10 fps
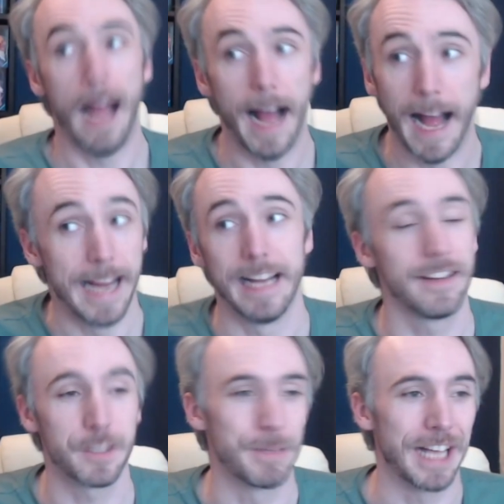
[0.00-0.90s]
I hate
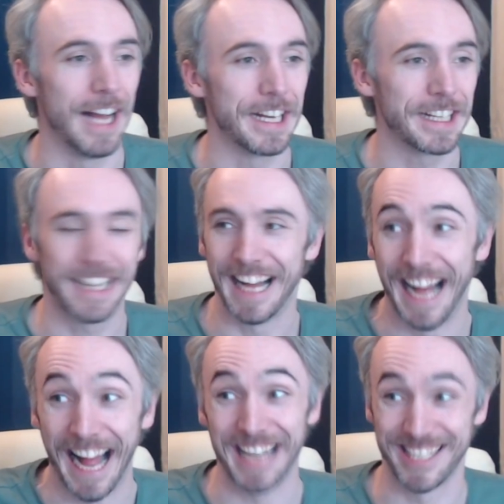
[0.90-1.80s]
this mechanic. I
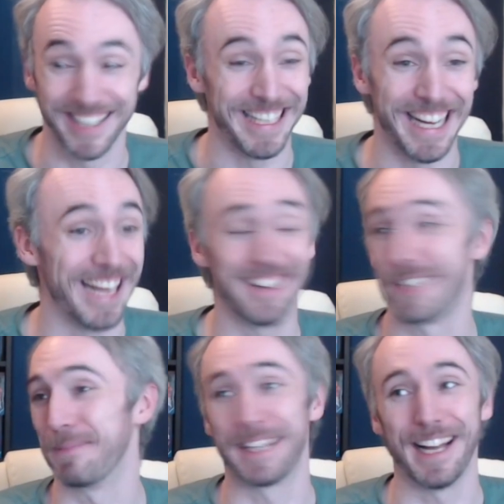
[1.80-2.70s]
actually hate this
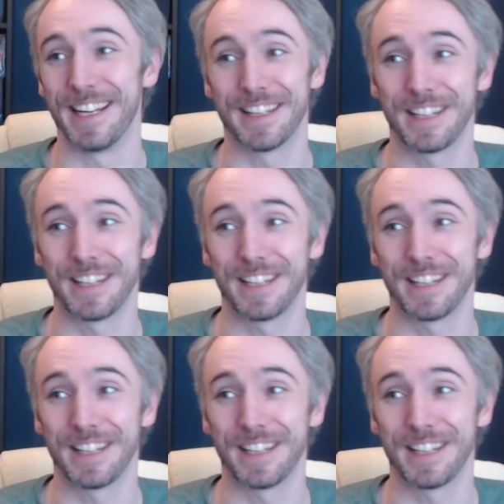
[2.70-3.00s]
mechanic.